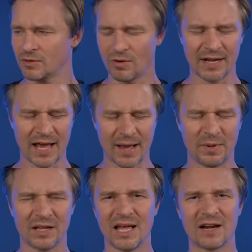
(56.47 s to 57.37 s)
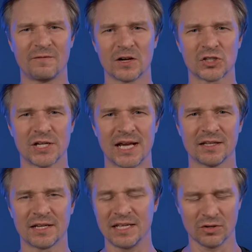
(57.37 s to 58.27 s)
Great app, a lot of
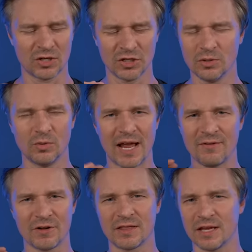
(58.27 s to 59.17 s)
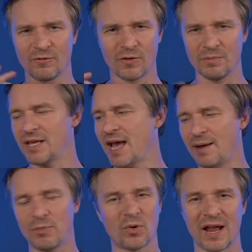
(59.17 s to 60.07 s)
functionality. You can do everything from the
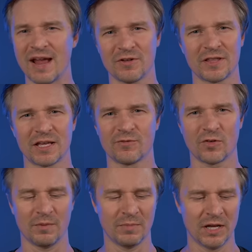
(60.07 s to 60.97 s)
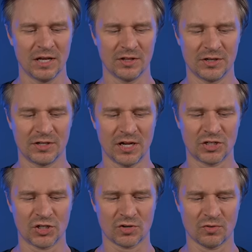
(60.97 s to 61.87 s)
app or everything from the
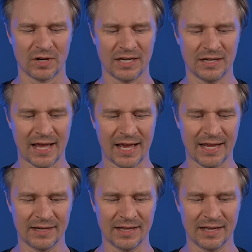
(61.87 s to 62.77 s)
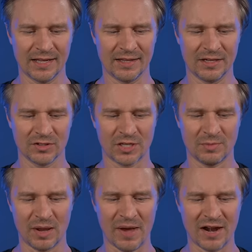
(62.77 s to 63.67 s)
touch screen, and you'll see
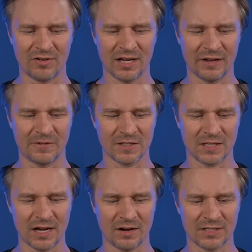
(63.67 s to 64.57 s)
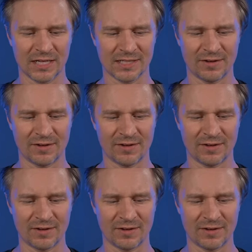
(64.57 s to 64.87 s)
my battery life is there. It says